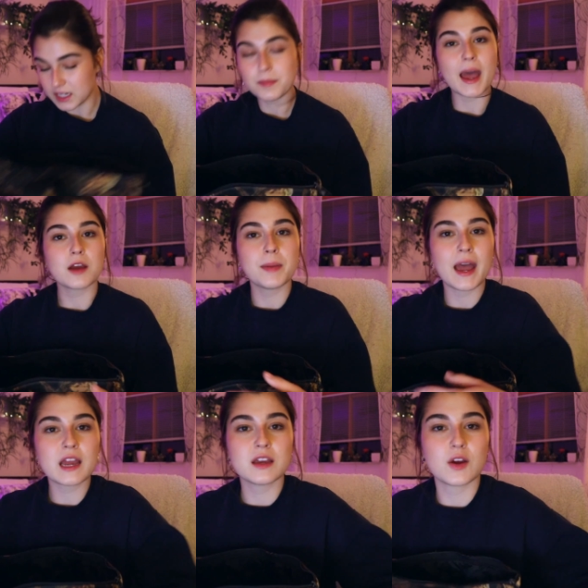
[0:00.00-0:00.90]
a
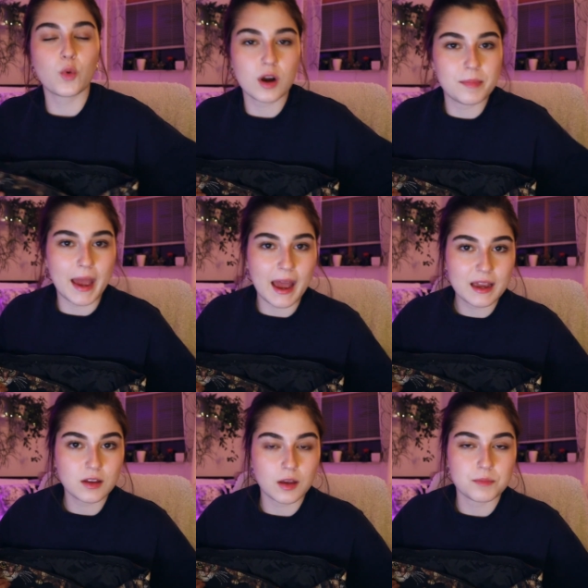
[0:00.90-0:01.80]
backpack or a
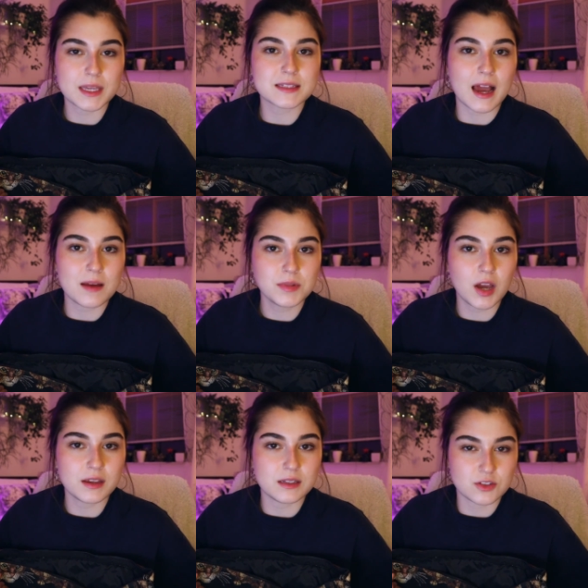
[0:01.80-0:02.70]
bag uh, because I'm
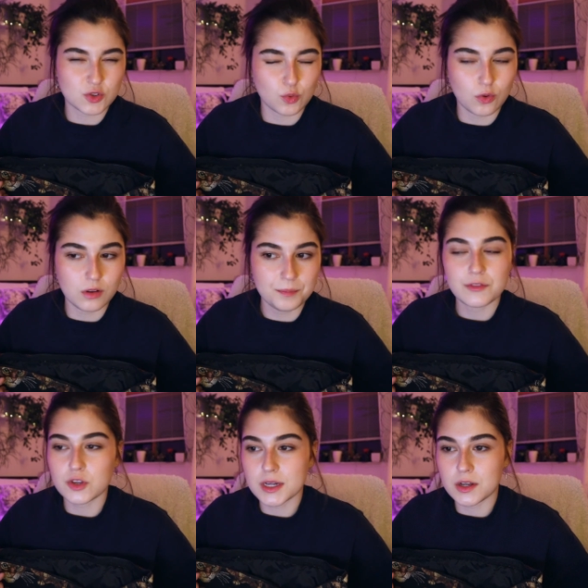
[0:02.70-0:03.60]
not in school.
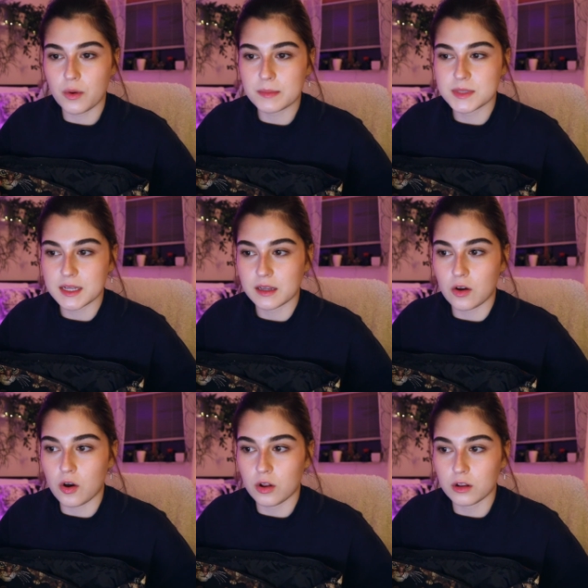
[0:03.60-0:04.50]
If you didn't know, I'm taking
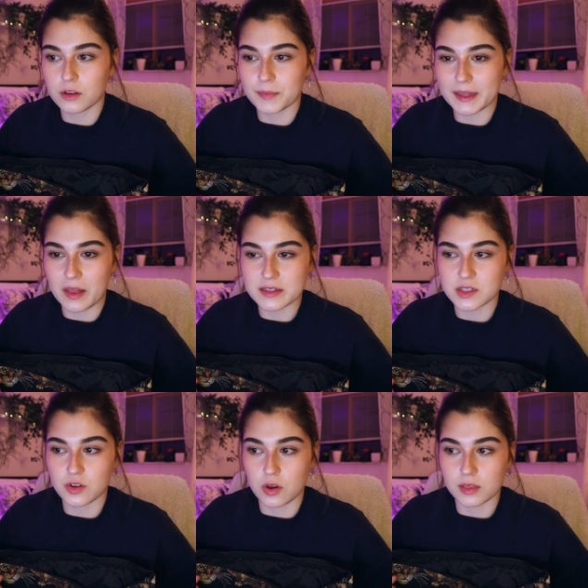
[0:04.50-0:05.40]
all of my
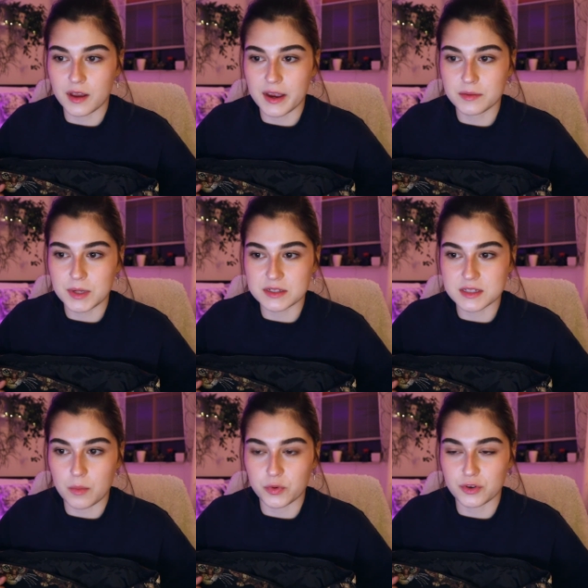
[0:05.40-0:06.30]
classes online because Temple